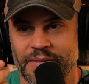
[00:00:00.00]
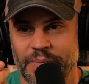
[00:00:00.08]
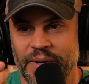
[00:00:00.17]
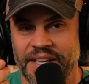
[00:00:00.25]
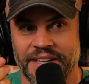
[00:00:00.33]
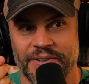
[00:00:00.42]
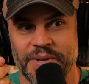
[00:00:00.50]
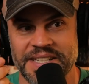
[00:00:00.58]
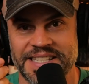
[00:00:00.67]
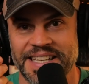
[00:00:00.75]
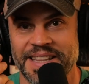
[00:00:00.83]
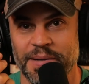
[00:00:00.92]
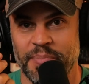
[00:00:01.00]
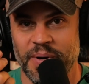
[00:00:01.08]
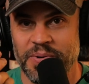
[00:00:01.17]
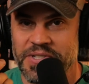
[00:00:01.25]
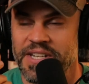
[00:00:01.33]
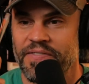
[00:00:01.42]
Well, you can see the
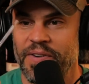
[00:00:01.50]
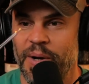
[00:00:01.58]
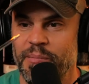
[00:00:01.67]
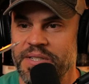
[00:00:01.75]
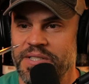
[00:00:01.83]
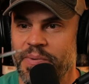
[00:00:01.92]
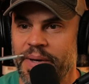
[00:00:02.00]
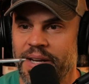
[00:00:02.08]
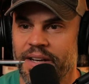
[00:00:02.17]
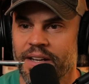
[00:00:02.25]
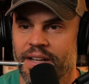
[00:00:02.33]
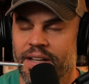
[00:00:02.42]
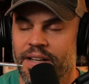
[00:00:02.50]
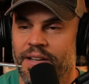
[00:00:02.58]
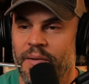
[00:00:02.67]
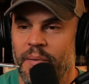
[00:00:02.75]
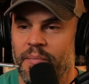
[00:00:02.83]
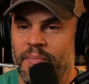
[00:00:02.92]
approach different between
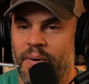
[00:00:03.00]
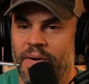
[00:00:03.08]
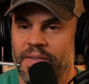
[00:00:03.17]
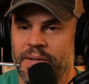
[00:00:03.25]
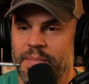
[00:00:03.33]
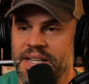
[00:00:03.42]
Paul and